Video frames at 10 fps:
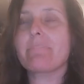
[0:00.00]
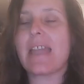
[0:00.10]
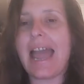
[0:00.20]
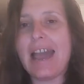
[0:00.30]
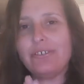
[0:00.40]

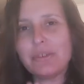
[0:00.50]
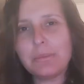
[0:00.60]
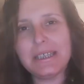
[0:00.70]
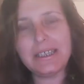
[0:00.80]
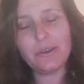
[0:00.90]
have to
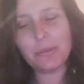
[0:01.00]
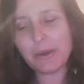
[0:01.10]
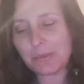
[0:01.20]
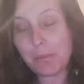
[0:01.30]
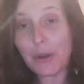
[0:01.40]
be
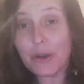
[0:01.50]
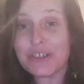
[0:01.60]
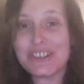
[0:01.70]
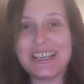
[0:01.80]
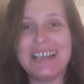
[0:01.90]
almost
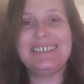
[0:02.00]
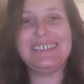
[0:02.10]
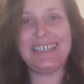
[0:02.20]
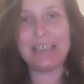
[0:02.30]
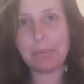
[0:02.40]
pushed down to
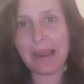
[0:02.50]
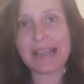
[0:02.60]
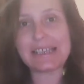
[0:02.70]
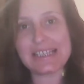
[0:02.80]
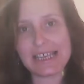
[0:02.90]
take a
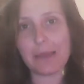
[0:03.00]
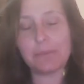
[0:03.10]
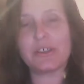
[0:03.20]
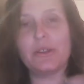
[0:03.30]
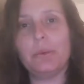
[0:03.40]
back step so